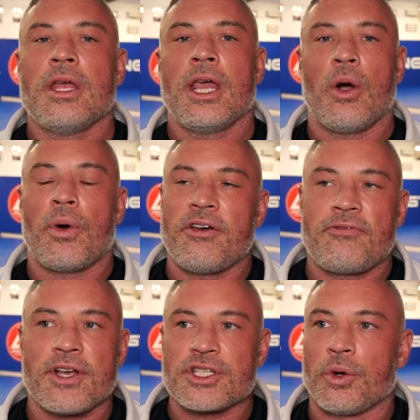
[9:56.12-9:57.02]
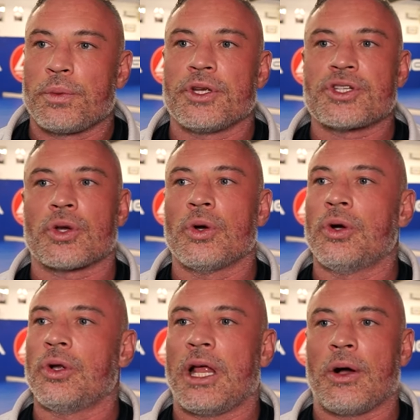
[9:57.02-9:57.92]
Yeah, when I first opened the
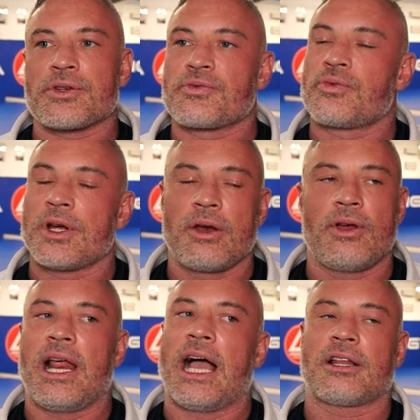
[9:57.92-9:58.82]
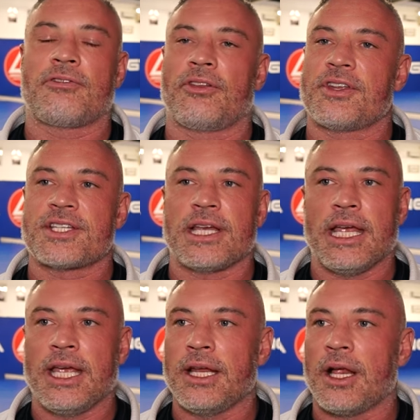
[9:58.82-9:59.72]
school, I was really, really active on the
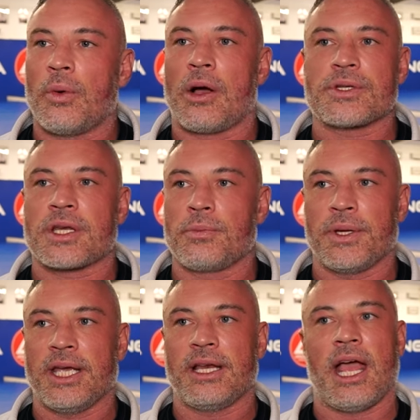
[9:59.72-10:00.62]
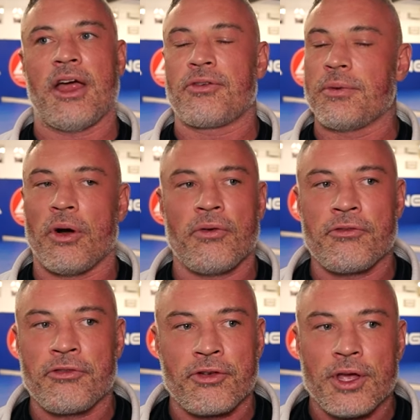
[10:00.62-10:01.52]
scene. I was competing every
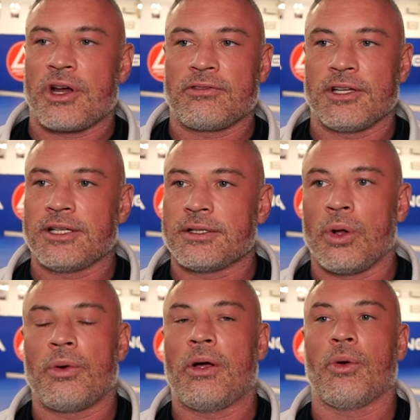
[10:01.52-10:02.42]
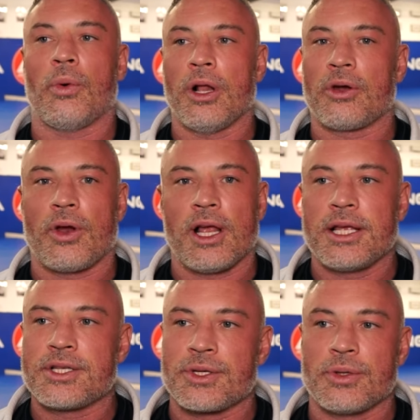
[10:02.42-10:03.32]
month, travelling all around the world
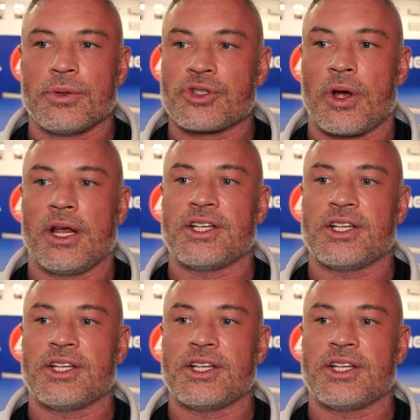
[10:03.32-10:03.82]
really to try and